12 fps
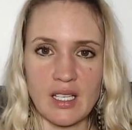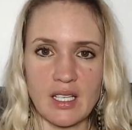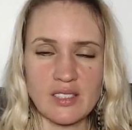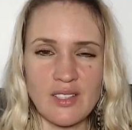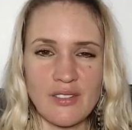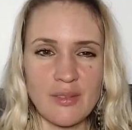
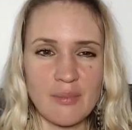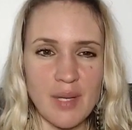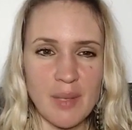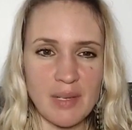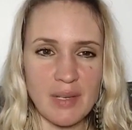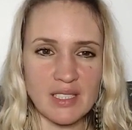because often
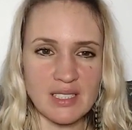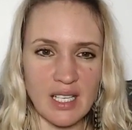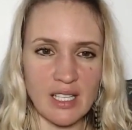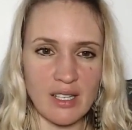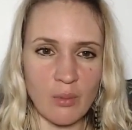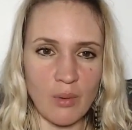people are
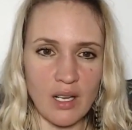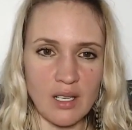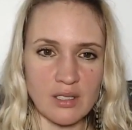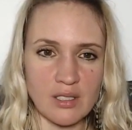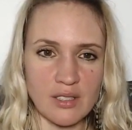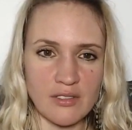stuck in the
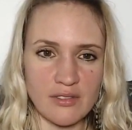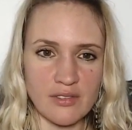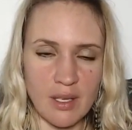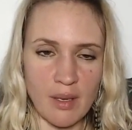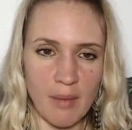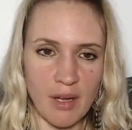world of
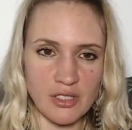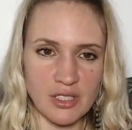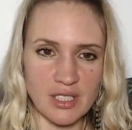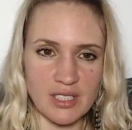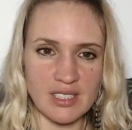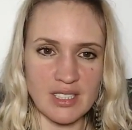the
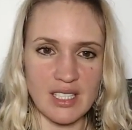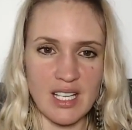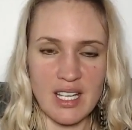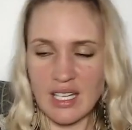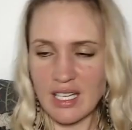emotions and